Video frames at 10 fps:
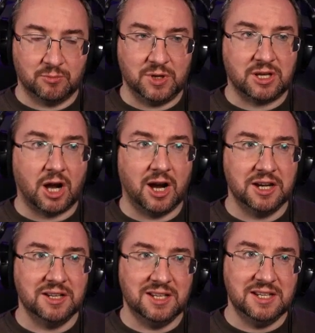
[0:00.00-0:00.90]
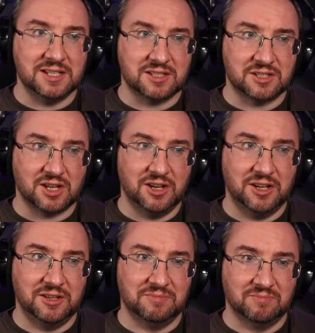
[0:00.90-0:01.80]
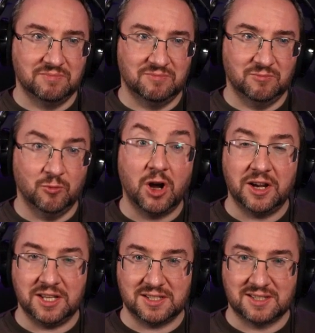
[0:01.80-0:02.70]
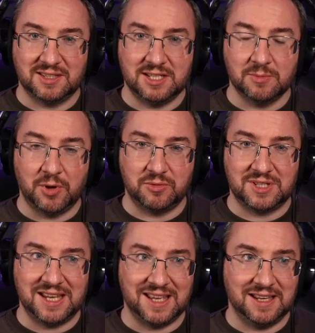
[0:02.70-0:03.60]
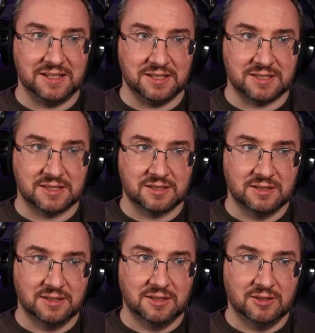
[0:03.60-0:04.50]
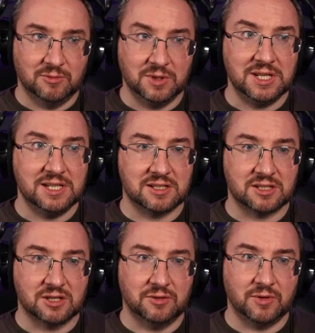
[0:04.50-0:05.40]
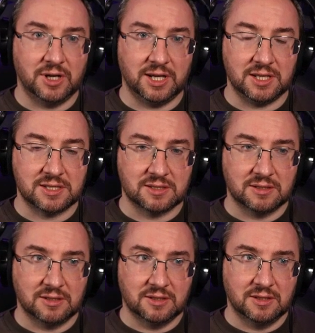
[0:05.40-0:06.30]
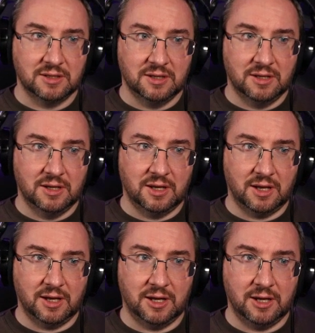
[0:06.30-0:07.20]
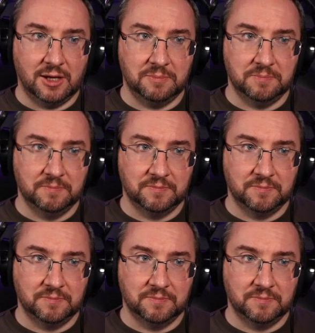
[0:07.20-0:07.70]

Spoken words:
We kind of need it to turn right. These are both dead ends. We need it to turn right. I'm